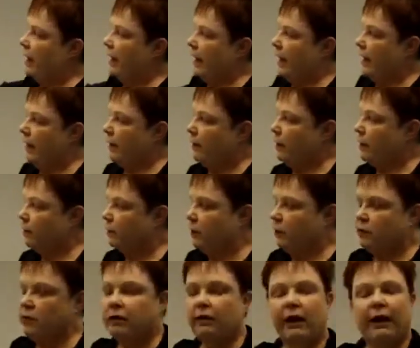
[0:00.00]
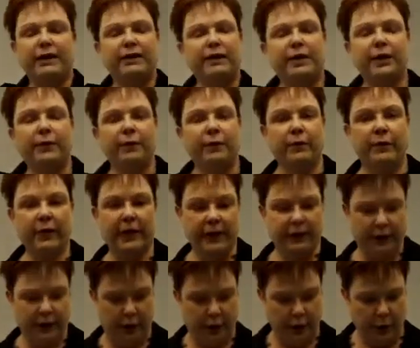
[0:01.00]
And there's lots of different
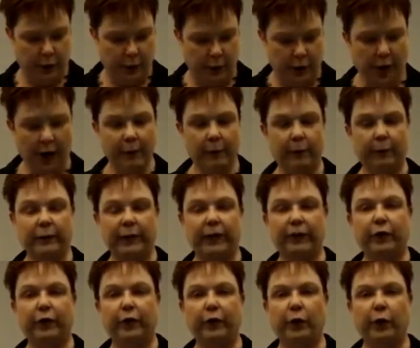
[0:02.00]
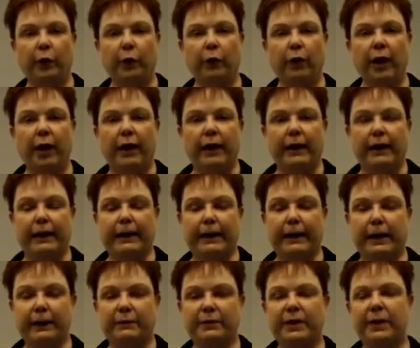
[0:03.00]
things that you could probably do.
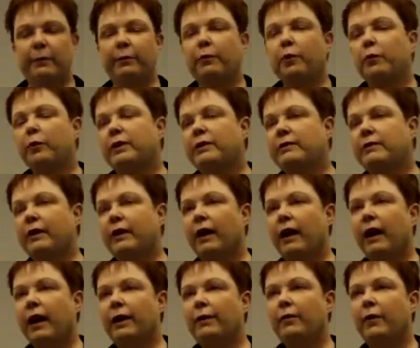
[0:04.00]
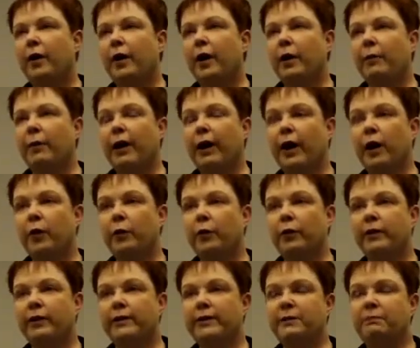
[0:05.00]
Some of the ones that I thought about
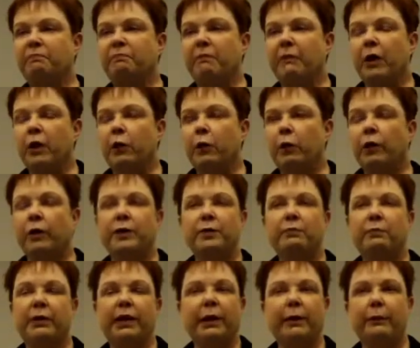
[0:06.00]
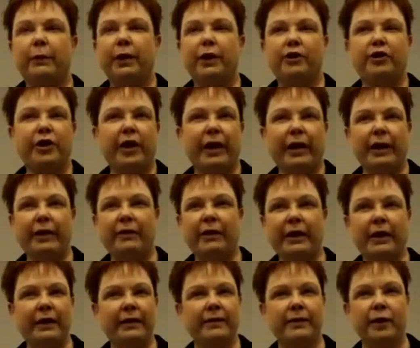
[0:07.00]
was PBJ the
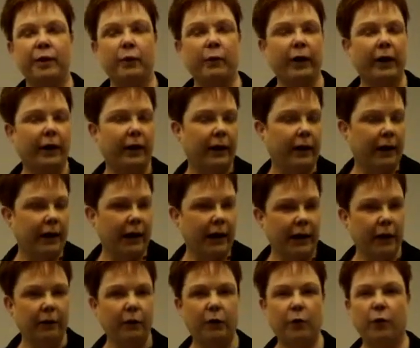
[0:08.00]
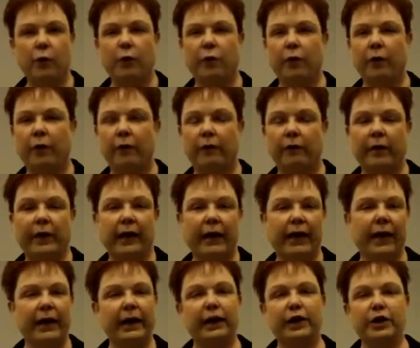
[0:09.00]
easy way, or
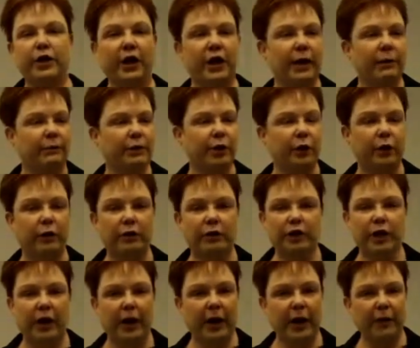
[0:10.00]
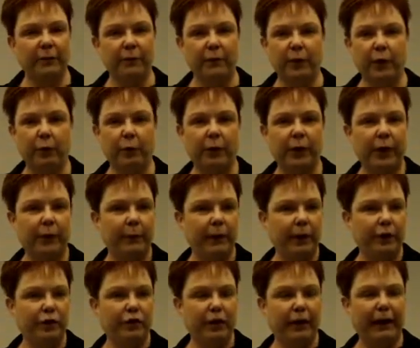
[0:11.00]
anytime's a good time for
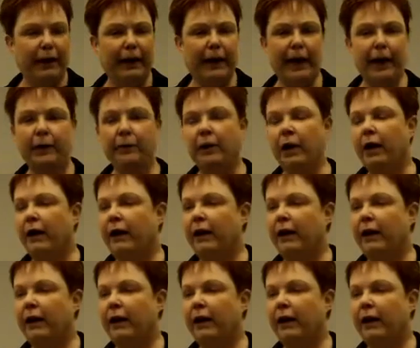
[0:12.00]
PBJ.